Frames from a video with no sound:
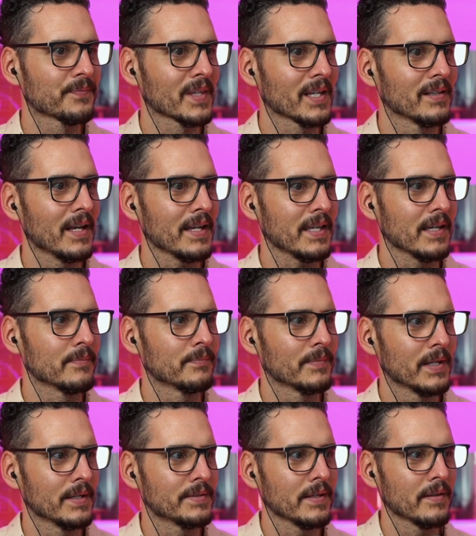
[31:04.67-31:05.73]
like it.
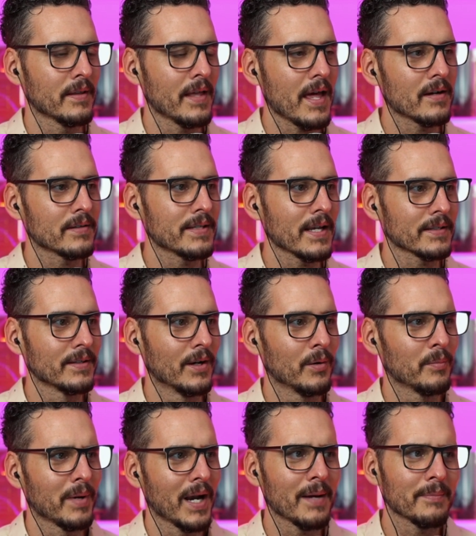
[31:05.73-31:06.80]
It's either that or Techno,
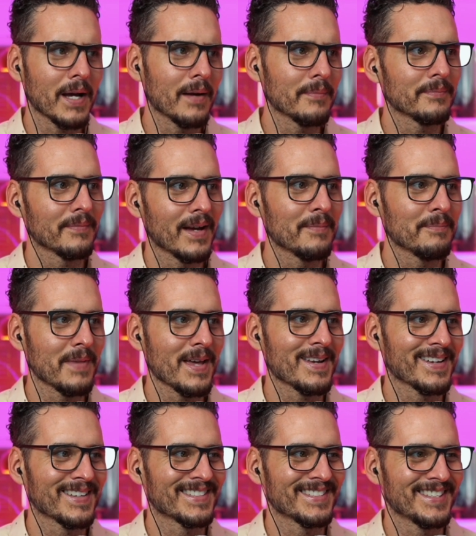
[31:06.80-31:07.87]
but I'm
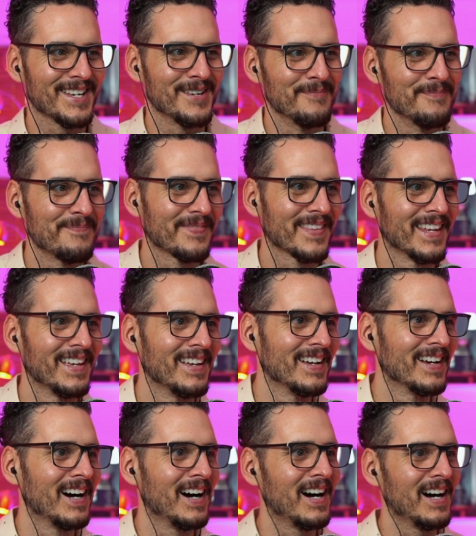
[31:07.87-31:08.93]
betting it's Tim.
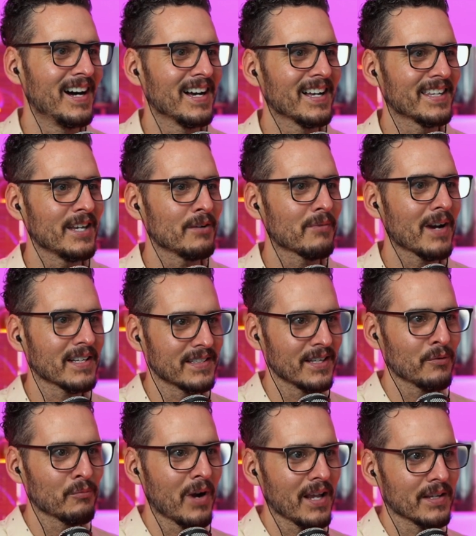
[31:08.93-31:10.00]
Get wrecked,
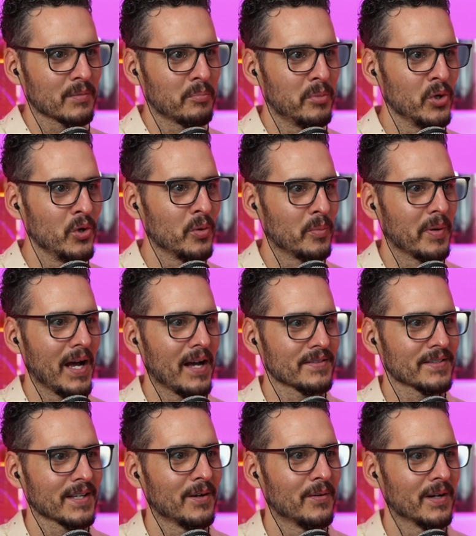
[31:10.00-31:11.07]
boop. How's
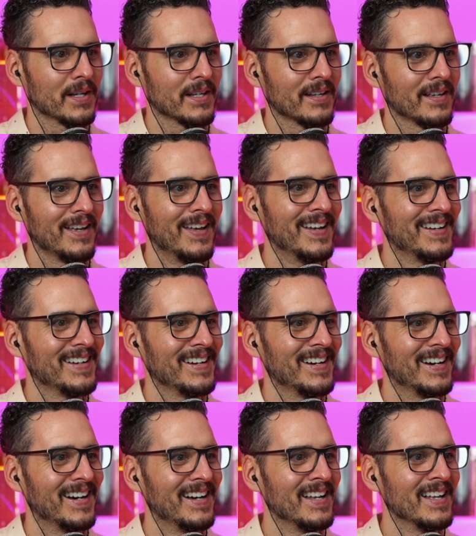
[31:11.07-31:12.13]
it going?
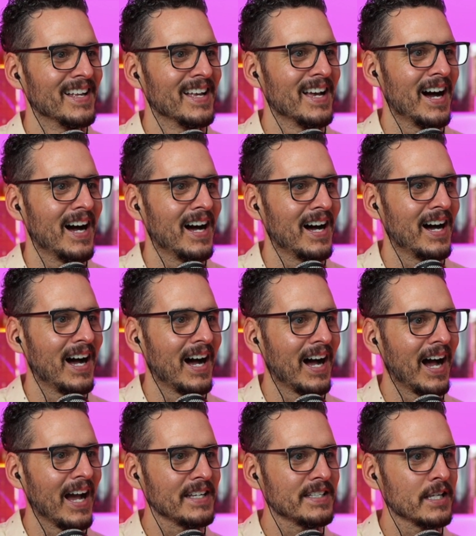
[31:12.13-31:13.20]

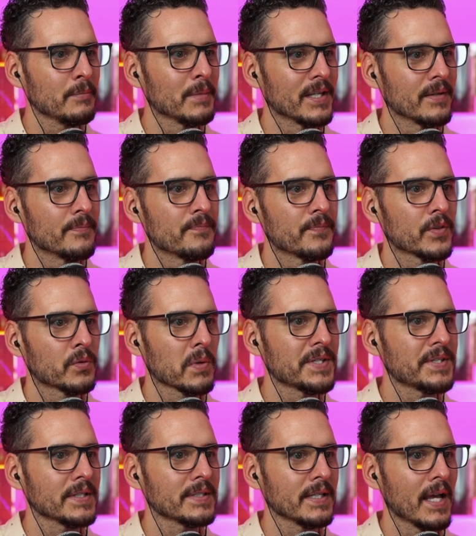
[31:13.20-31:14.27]
iDemon
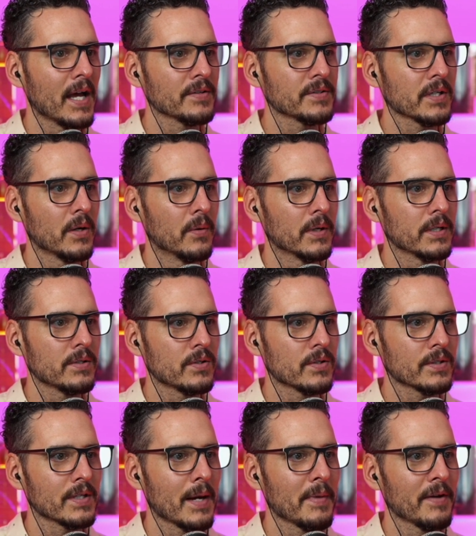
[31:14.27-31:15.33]
360. How's it going?
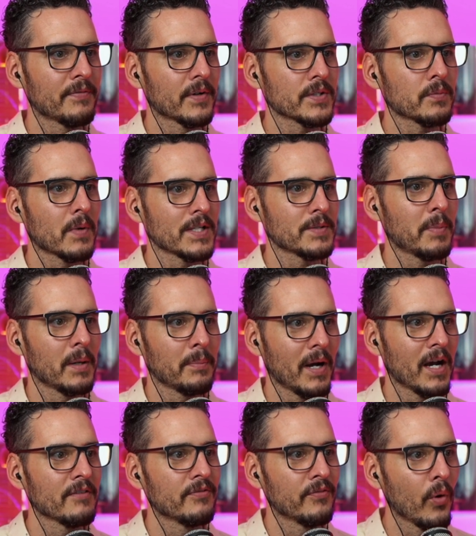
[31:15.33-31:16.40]
Just got my first Raspberry
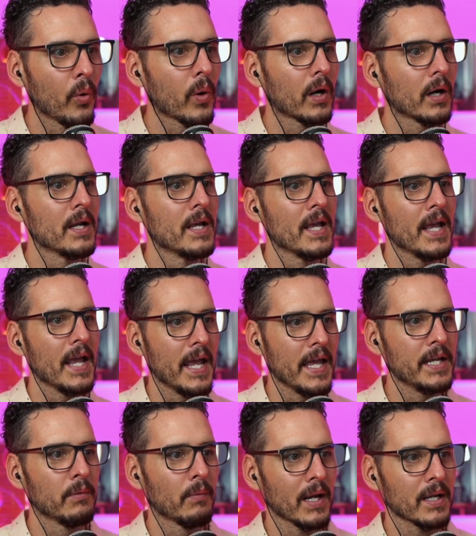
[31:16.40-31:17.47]
Pi 4.
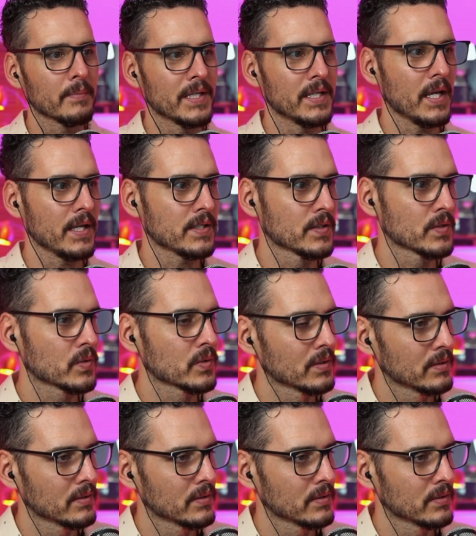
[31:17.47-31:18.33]
Any recommendations